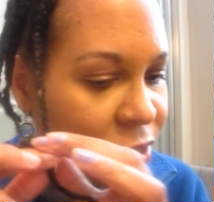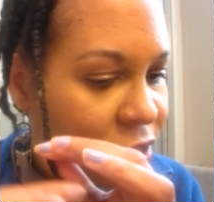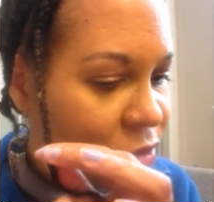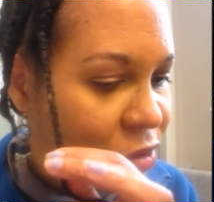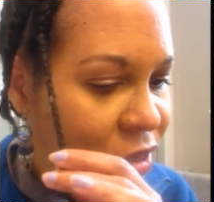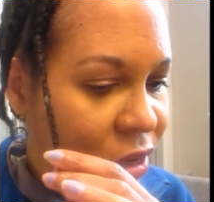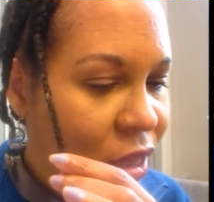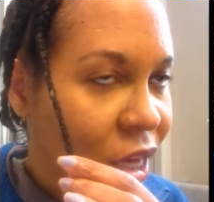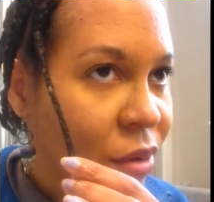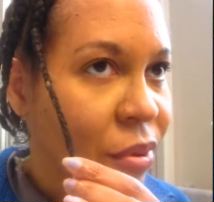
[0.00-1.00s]
because a
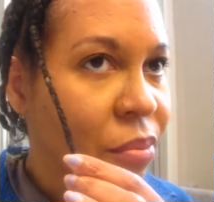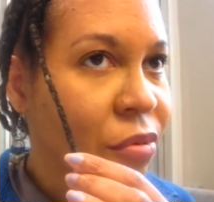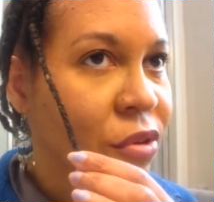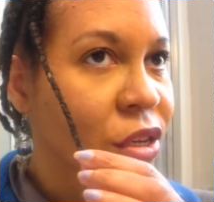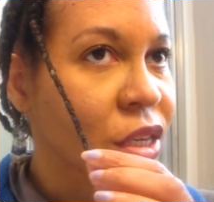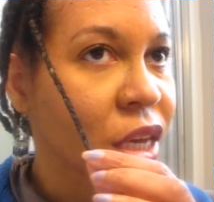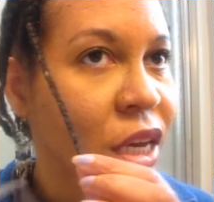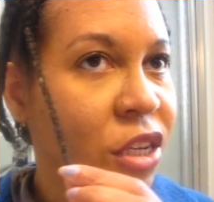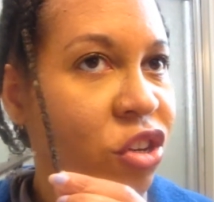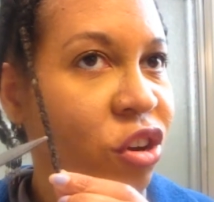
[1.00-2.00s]
lot of people just
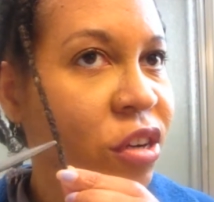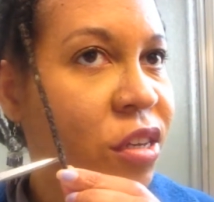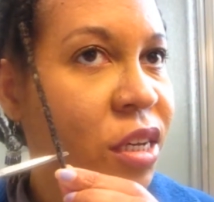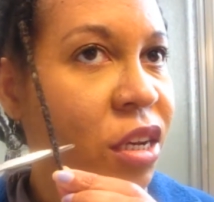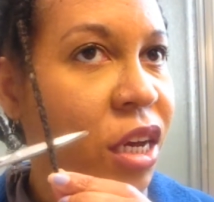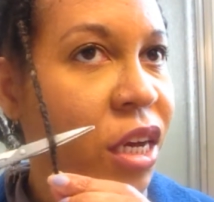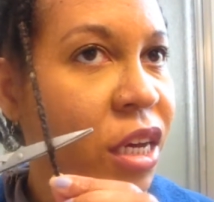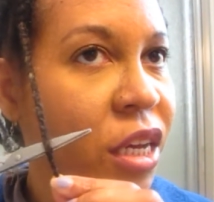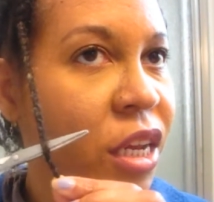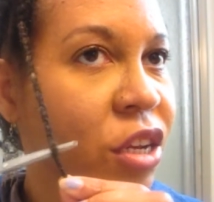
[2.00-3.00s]
start to
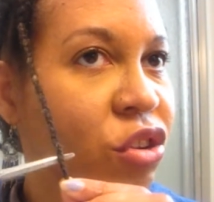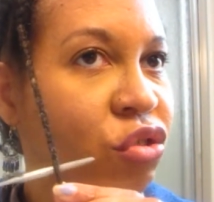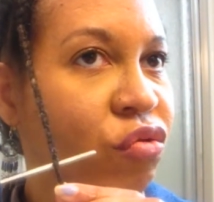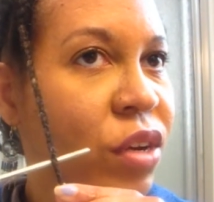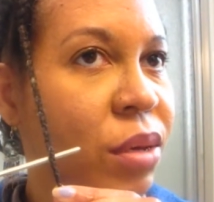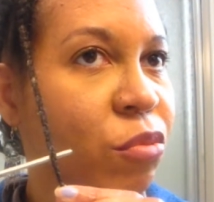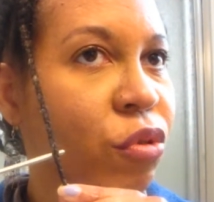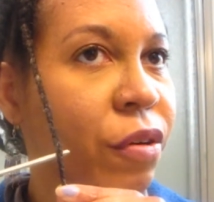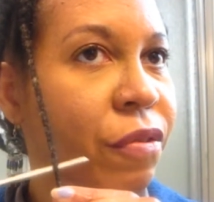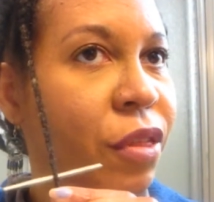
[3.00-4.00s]
cut and trim
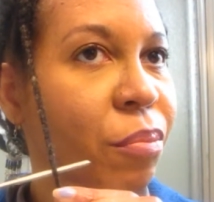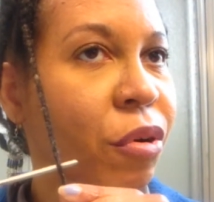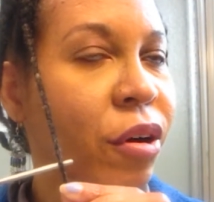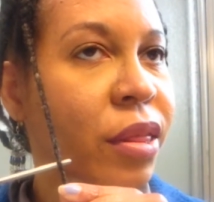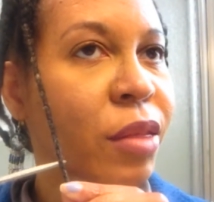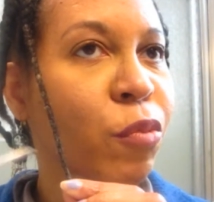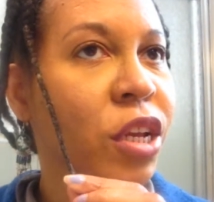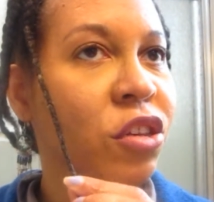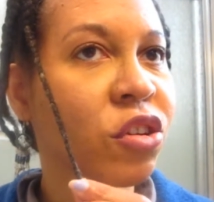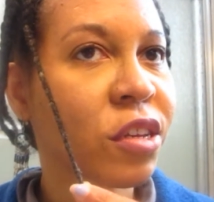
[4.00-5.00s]
off the part when
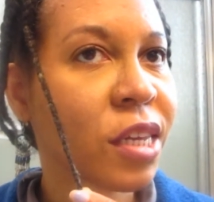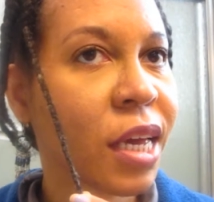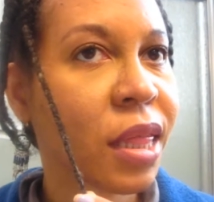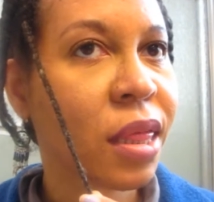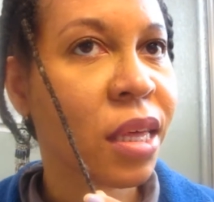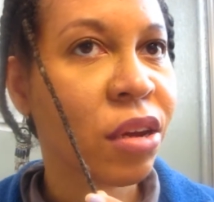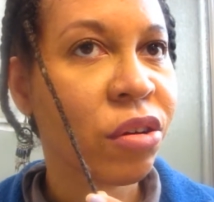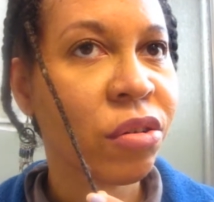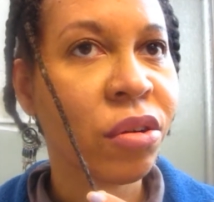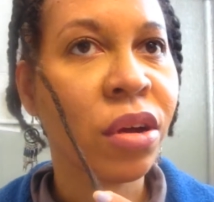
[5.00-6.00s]
it starts to get
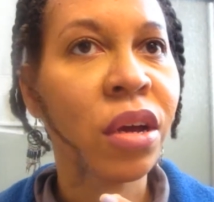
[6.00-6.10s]
thinner.